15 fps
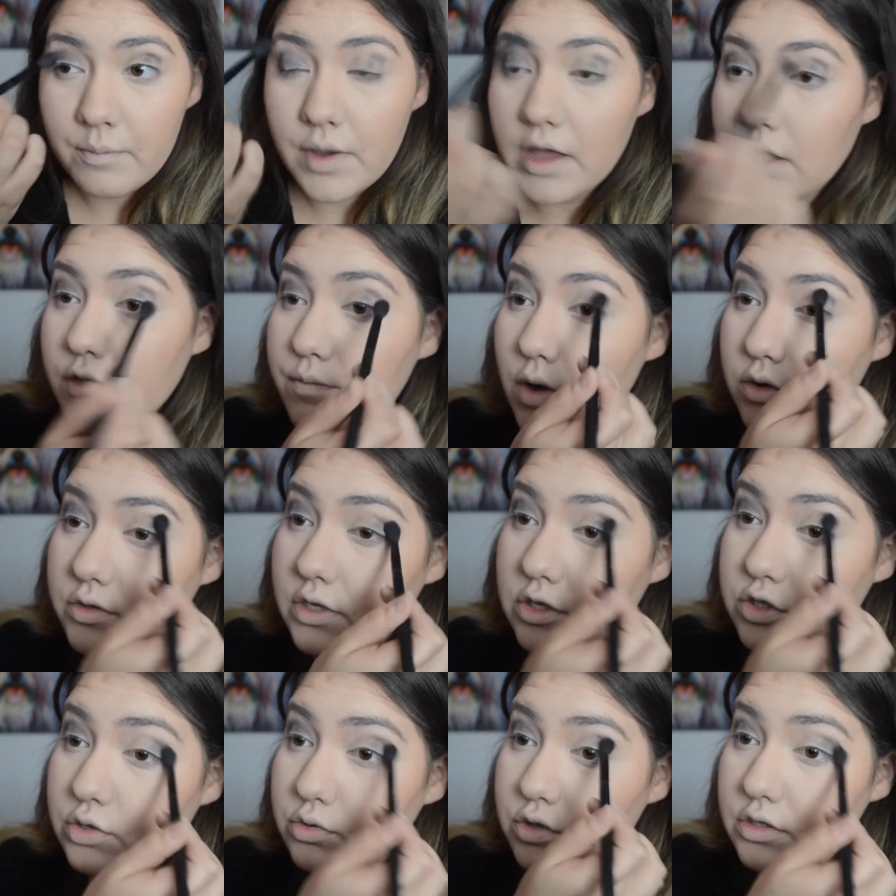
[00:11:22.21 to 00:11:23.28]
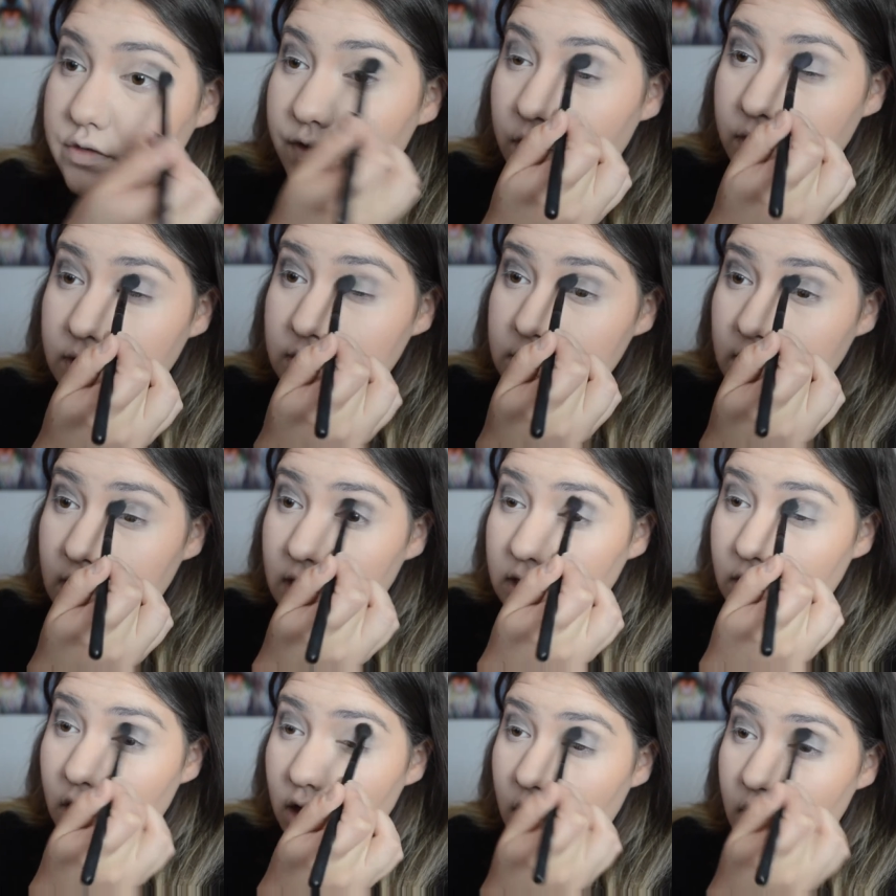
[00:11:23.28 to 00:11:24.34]
but you mostly do just focus in
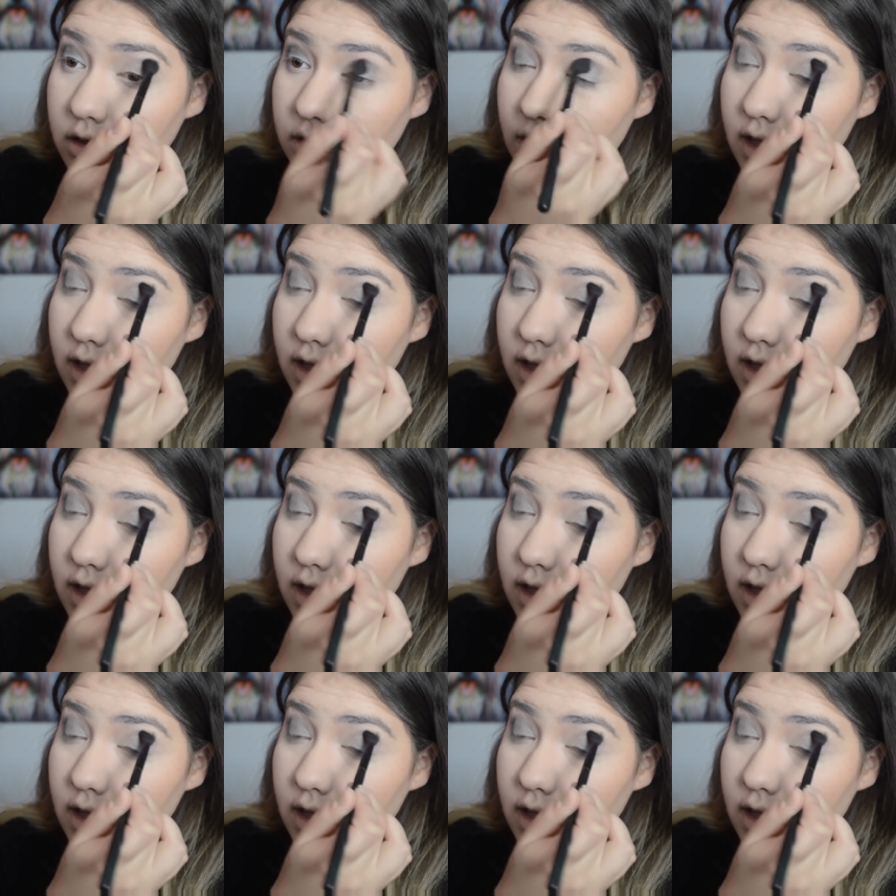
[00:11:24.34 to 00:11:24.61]
on